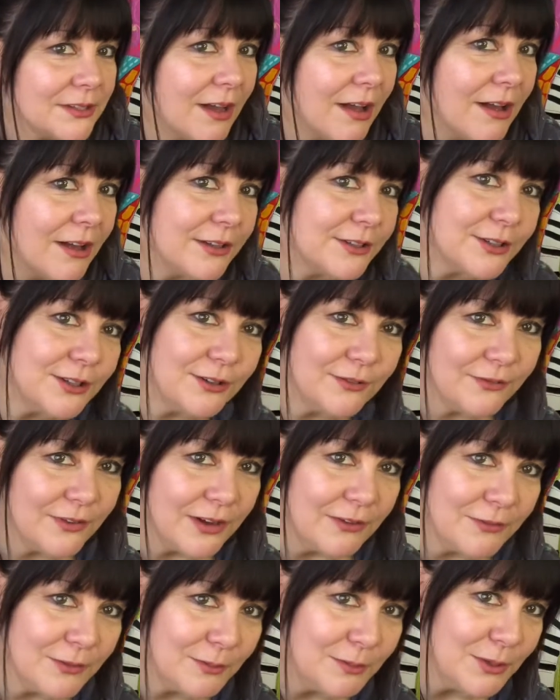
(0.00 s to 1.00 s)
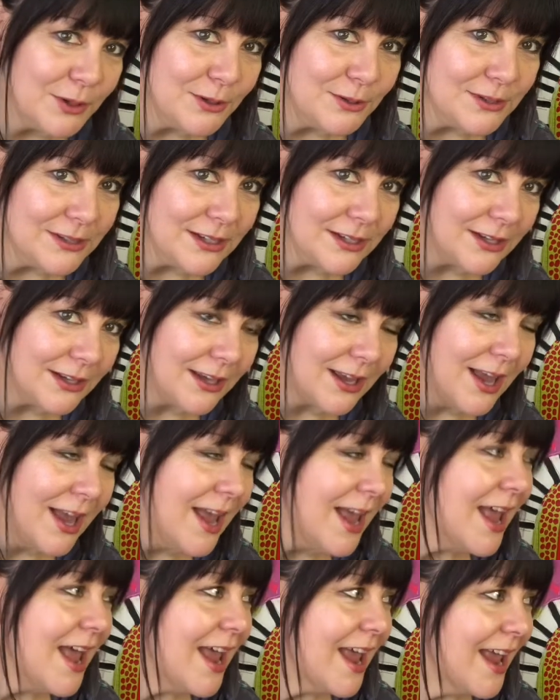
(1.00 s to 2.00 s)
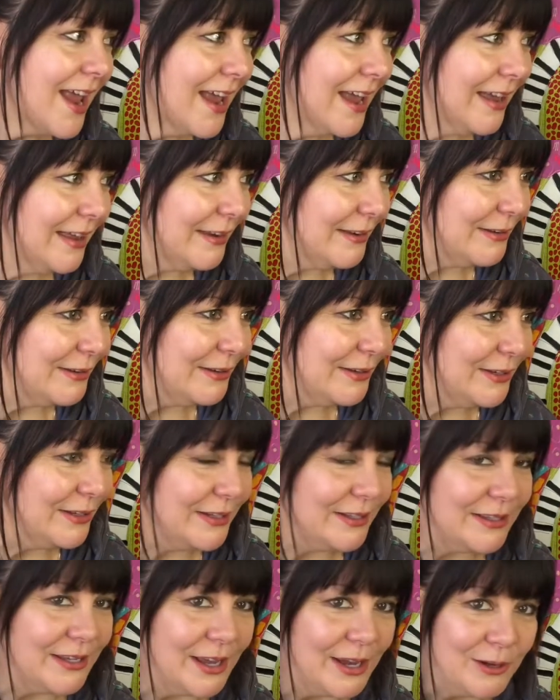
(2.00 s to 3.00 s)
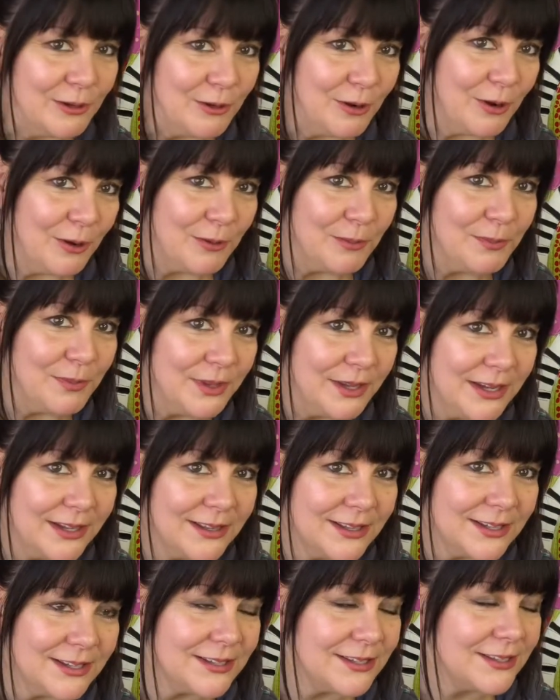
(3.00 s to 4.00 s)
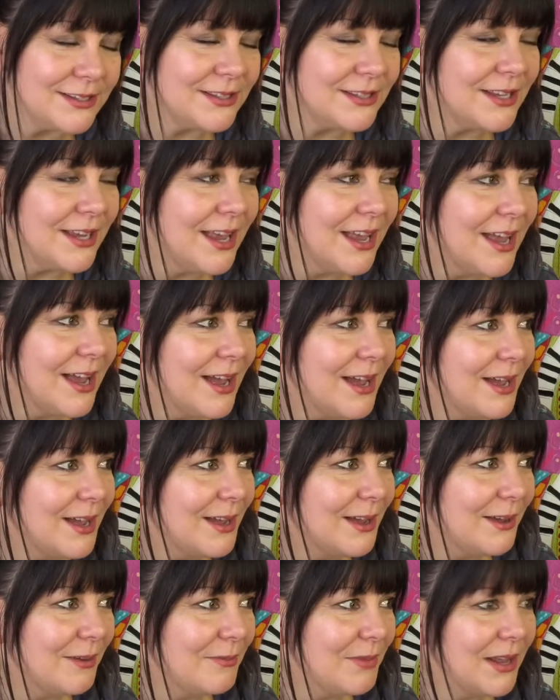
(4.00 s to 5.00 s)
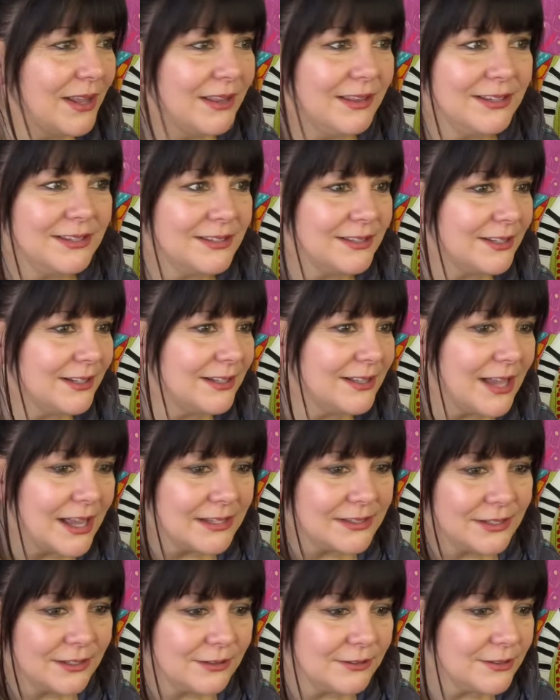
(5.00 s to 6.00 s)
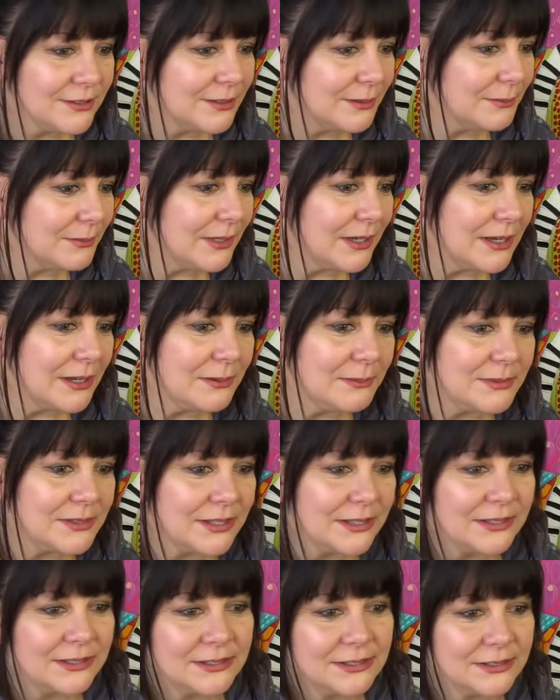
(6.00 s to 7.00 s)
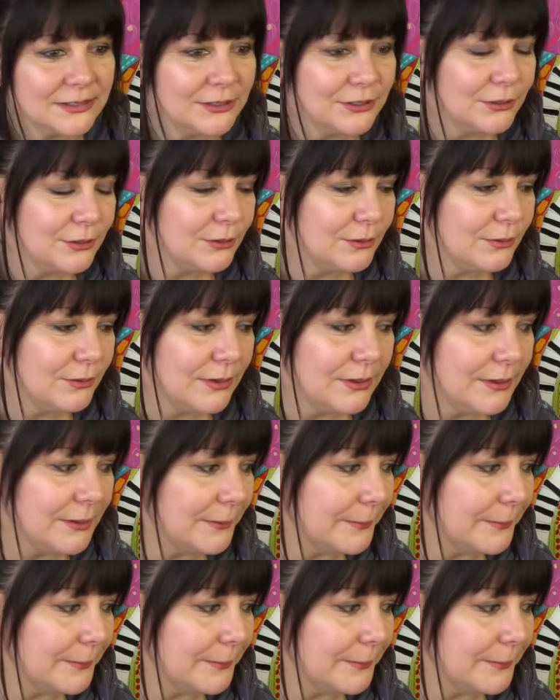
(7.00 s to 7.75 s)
songs, your favorite music, and design your own playlists. I listen to classical sometimes. I listen to